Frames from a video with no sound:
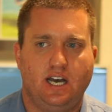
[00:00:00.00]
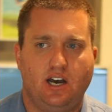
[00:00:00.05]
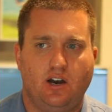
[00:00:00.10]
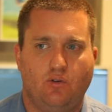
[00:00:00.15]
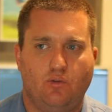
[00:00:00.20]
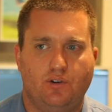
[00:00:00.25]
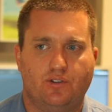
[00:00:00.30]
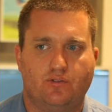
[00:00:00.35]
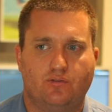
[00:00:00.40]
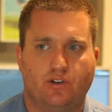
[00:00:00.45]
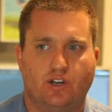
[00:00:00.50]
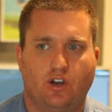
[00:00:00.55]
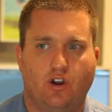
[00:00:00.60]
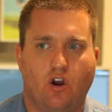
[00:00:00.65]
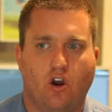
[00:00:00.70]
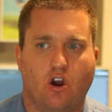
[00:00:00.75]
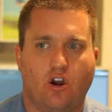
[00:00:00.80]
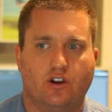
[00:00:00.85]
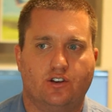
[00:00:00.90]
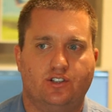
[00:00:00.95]
with
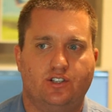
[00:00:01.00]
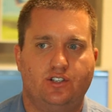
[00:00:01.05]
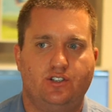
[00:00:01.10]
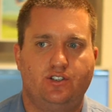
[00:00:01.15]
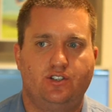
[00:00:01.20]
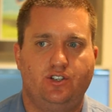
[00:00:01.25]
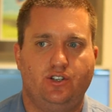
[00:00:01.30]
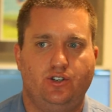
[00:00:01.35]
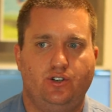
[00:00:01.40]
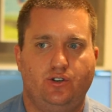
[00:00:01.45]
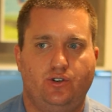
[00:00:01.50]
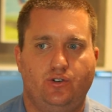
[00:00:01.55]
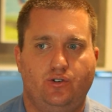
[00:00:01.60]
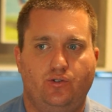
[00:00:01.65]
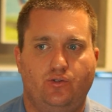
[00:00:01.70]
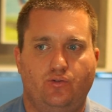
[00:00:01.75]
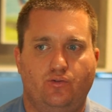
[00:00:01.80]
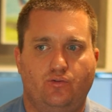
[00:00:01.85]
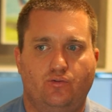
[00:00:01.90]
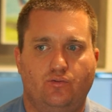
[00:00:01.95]
regards
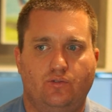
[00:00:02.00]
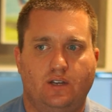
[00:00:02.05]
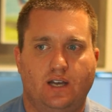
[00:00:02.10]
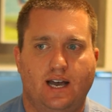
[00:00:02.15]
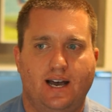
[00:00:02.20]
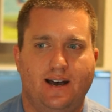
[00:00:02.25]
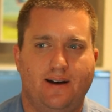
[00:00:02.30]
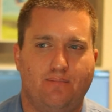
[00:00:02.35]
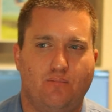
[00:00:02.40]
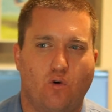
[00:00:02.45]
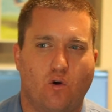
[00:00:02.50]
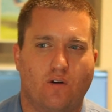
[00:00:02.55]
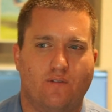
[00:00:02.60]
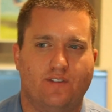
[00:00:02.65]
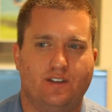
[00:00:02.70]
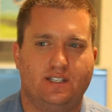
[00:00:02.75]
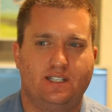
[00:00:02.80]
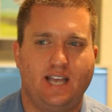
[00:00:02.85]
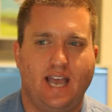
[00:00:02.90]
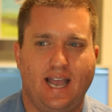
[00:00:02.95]
to more of
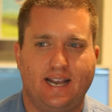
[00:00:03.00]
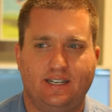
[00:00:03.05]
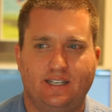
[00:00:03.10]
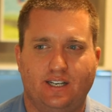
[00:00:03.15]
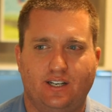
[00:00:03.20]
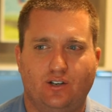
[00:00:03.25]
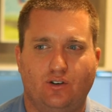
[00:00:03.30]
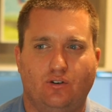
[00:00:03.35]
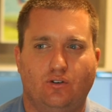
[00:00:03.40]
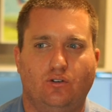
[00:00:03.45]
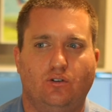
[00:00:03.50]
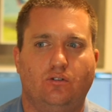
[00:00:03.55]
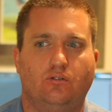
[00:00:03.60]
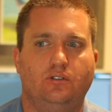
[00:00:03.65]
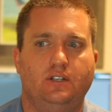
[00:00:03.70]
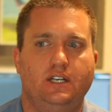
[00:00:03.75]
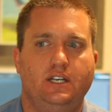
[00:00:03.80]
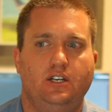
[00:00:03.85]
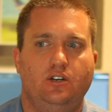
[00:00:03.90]
the technical,